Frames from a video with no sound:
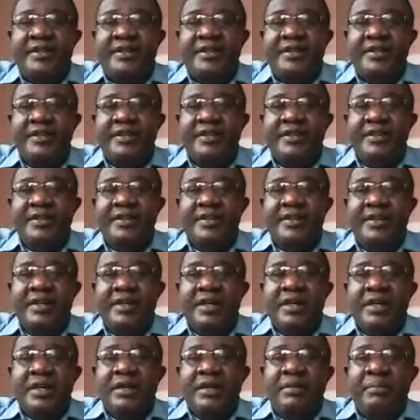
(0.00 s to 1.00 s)
But
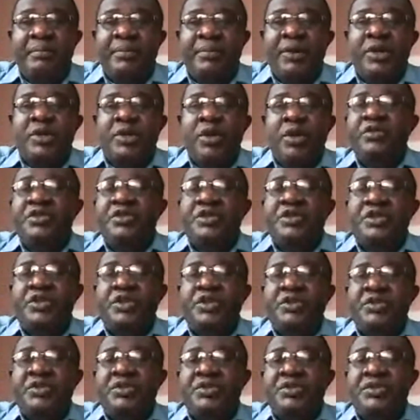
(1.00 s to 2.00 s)
until you
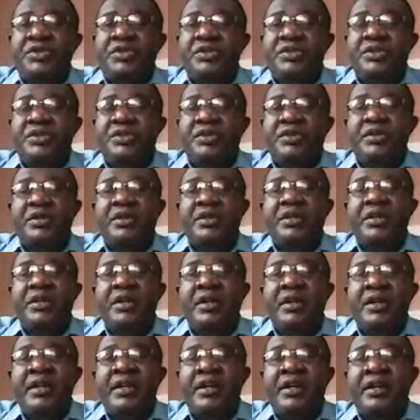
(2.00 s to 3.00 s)
choose
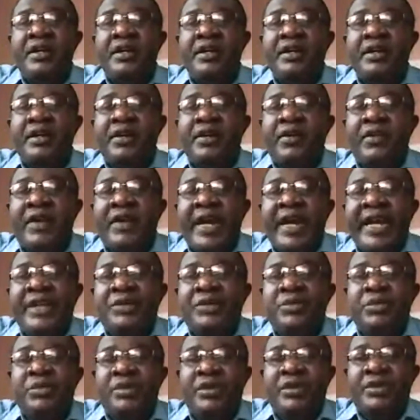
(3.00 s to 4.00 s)
the right
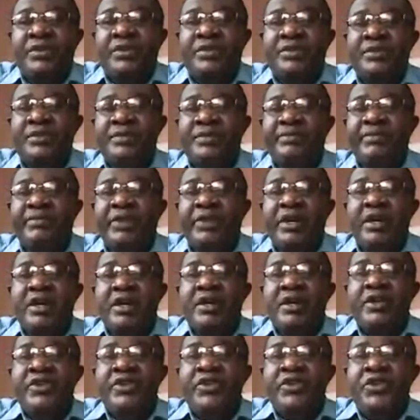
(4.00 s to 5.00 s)
one,
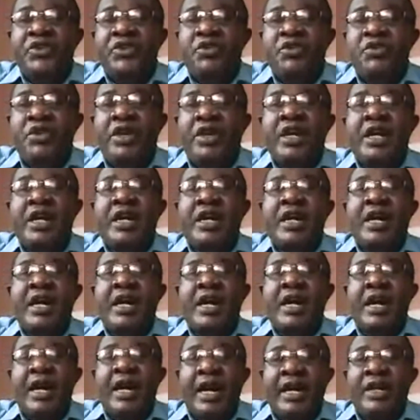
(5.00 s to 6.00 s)
you
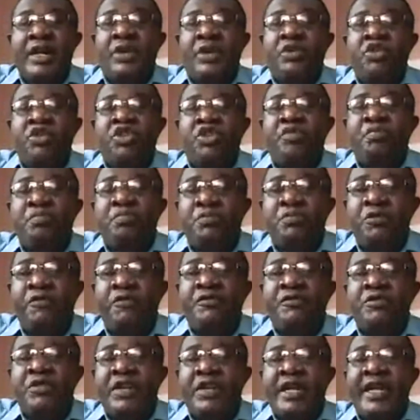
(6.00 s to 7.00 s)
cannot move
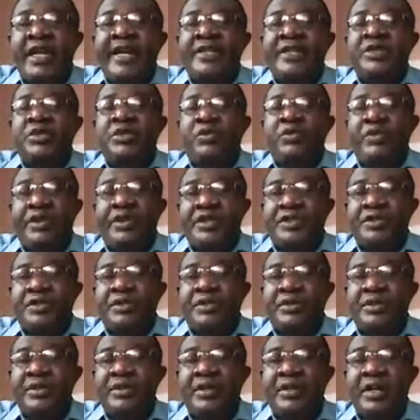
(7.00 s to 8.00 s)
to the next question.
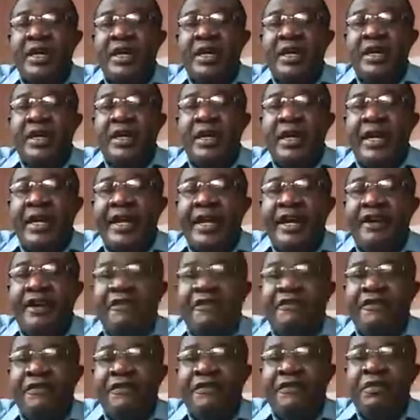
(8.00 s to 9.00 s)

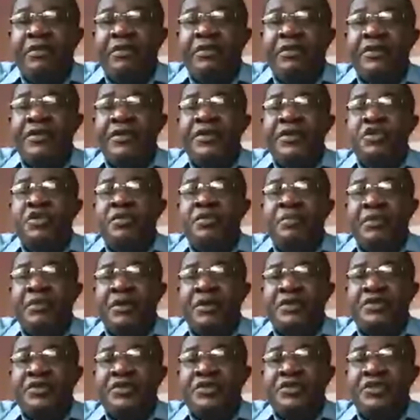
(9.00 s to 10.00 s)
Therefore, you
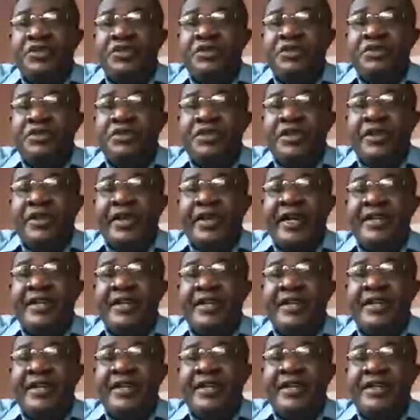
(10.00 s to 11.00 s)
must choose the right
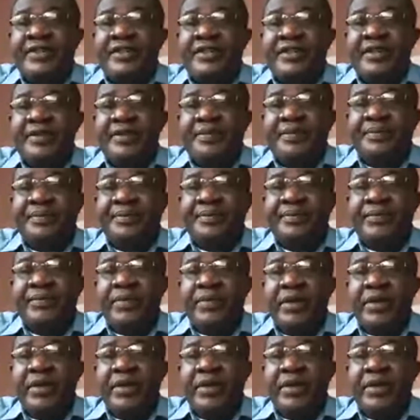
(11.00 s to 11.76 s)
answer.